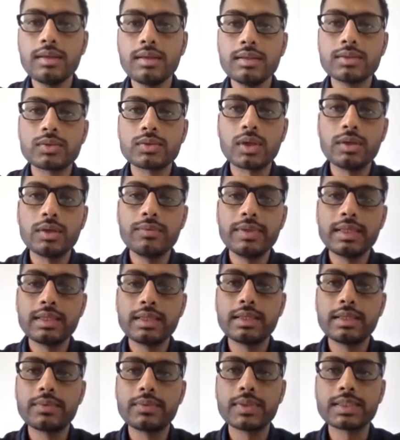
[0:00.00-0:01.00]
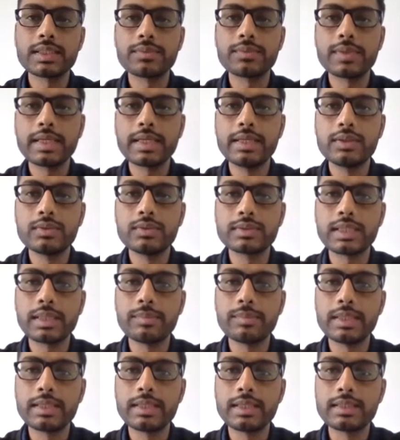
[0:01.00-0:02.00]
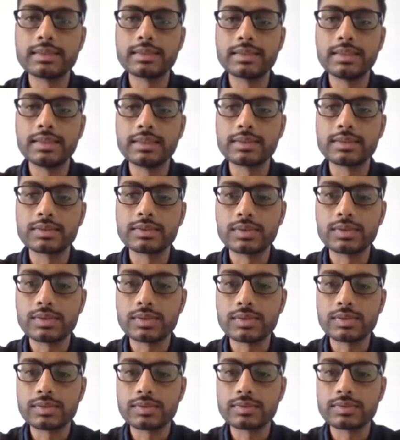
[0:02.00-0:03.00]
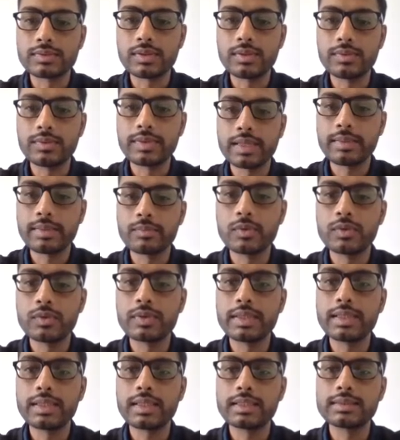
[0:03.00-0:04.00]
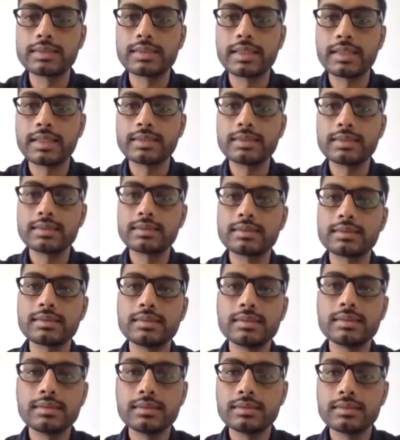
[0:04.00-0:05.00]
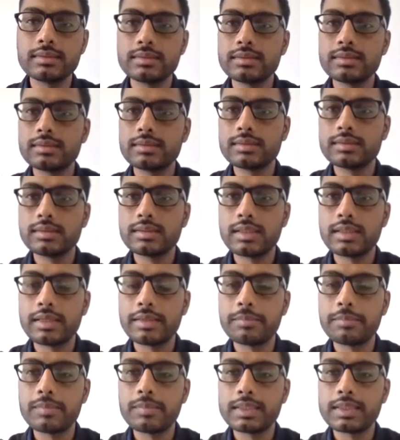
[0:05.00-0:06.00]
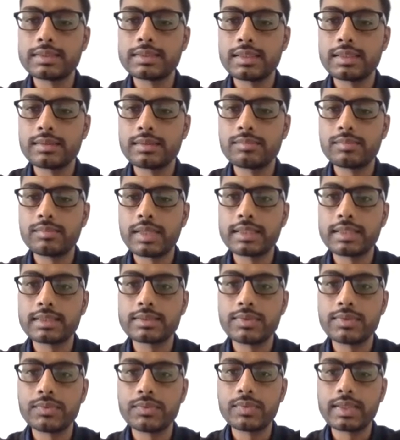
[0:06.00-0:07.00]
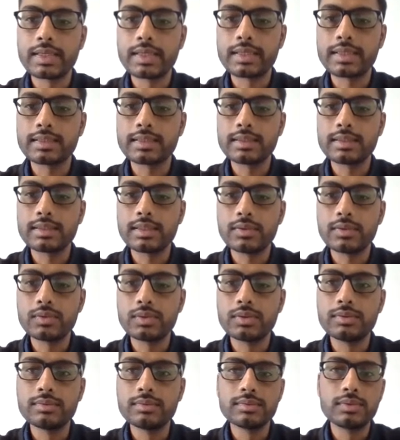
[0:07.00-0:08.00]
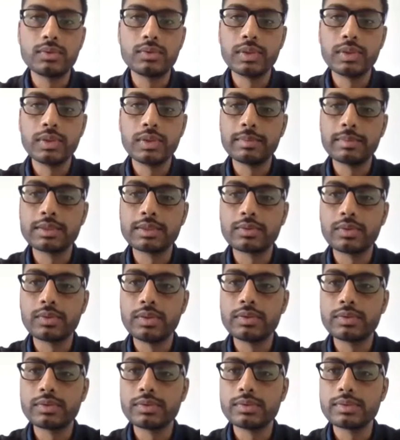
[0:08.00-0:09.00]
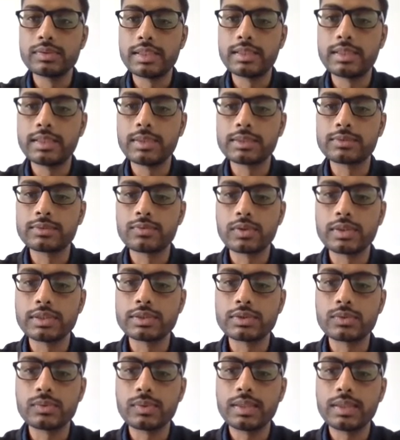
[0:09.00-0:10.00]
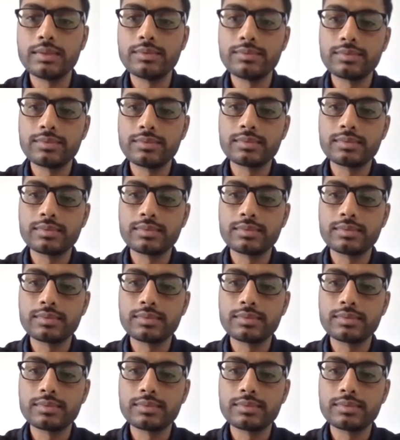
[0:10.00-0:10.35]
Solving equation 1 and 2 simultaneously. So solving, I'm going to get answer as m plus n minus 1 will get cancelled out. 2m is equal to 8 plus 4 is 12.